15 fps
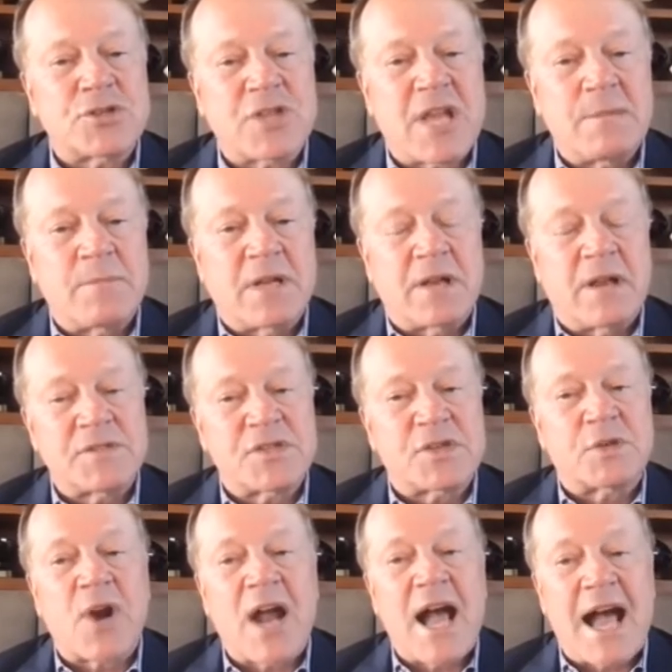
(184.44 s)
statement of
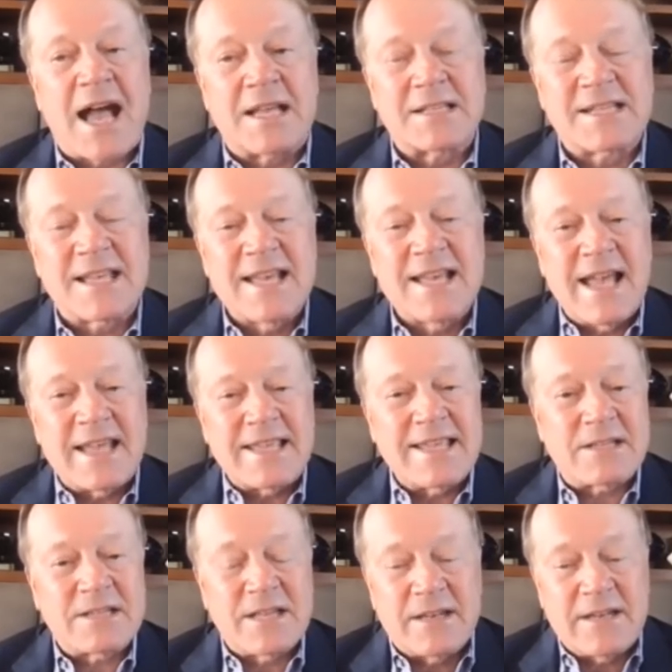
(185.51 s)
surprise.
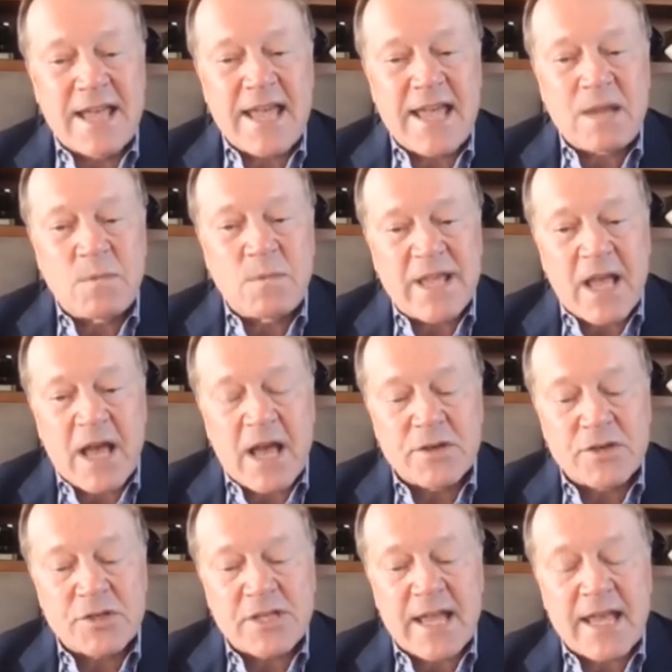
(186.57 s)
Yet today we
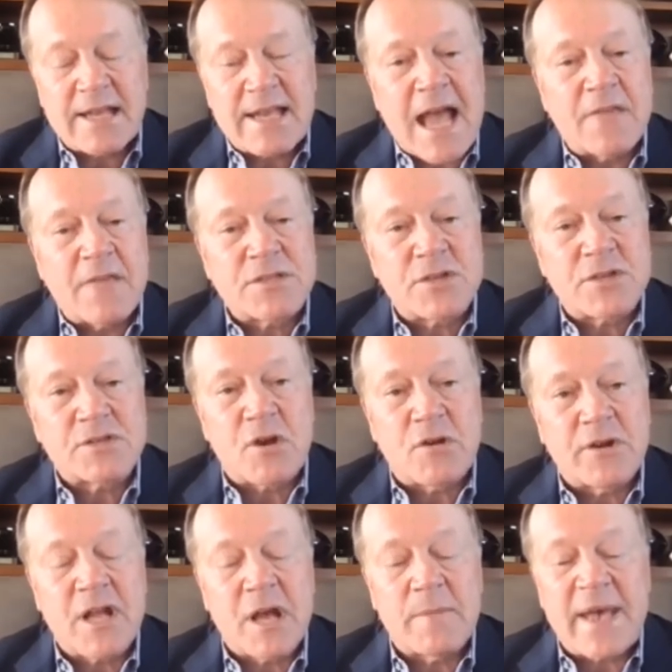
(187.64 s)
understand how this is
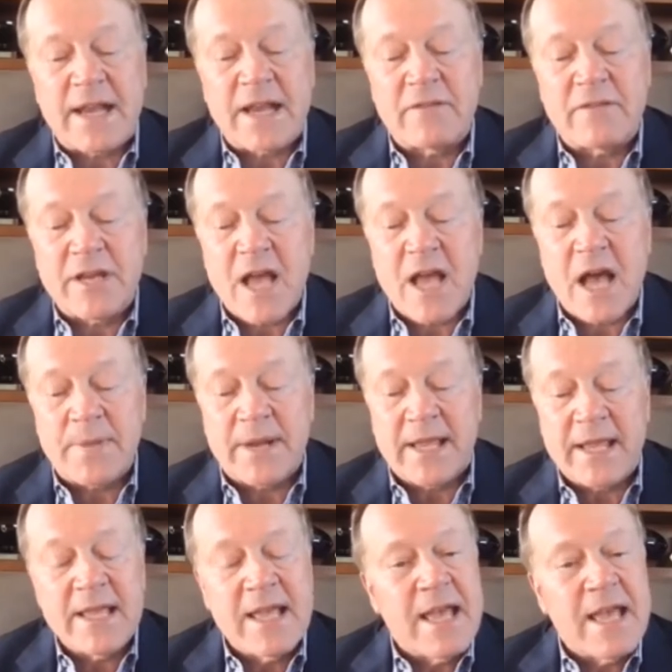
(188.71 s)
going to come at every
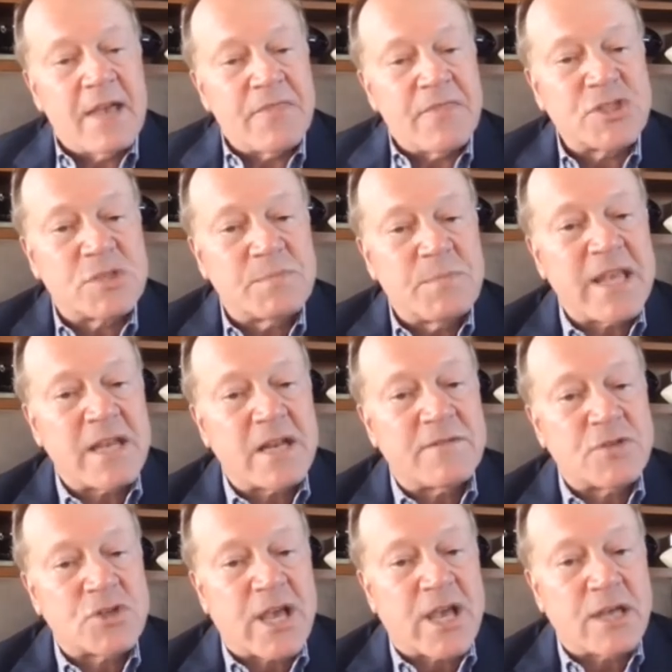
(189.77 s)
company. The speed
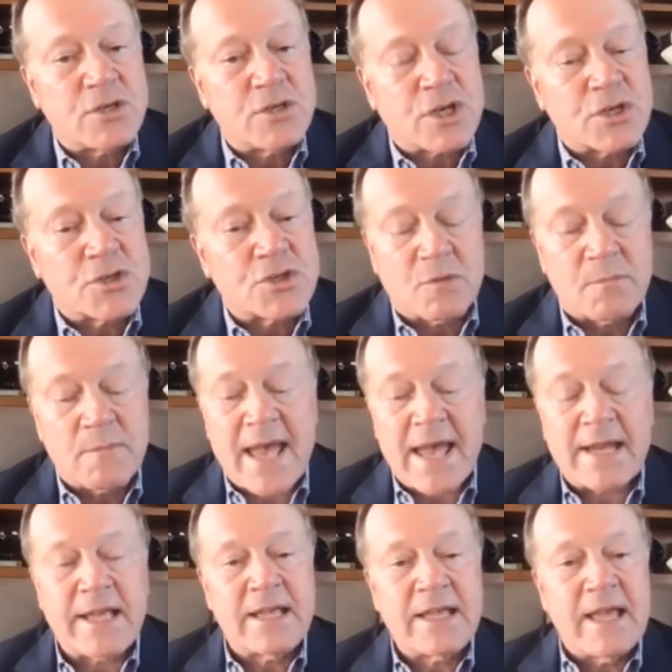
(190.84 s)
of change is
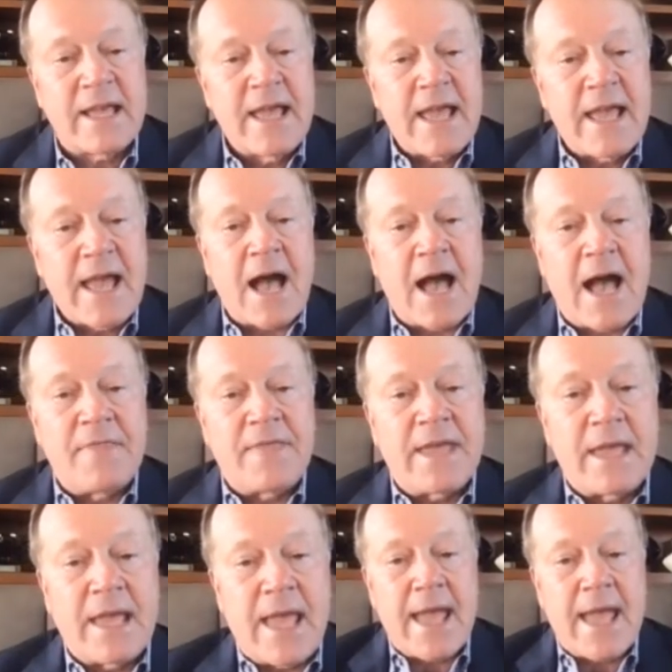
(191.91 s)
dramatic. The